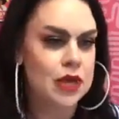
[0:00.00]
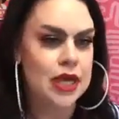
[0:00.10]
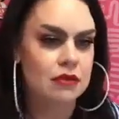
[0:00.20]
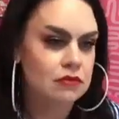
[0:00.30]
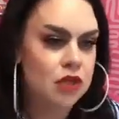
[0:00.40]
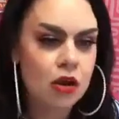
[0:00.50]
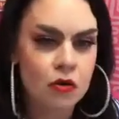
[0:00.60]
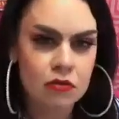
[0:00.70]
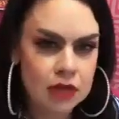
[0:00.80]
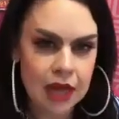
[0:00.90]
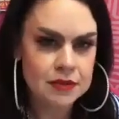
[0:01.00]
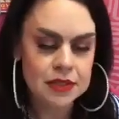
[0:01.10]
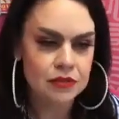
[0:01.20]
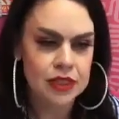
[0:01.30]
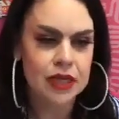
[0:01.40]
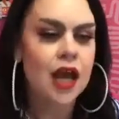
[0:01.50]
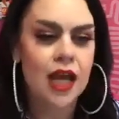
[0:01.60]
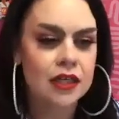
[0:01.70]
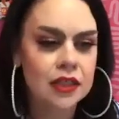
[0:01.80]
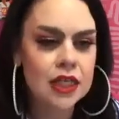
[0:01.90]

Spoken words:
way? No, absolutely not.